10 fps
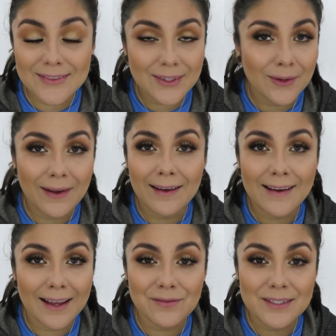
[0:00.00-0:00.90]
so
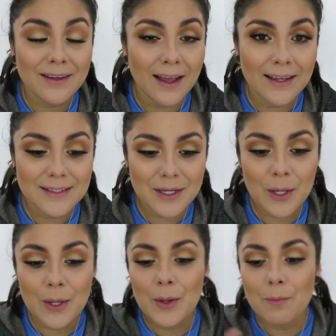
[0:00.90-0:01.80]
I have to cut
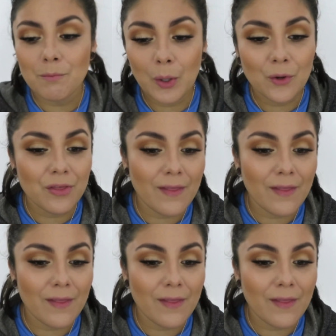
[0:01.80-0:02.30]
both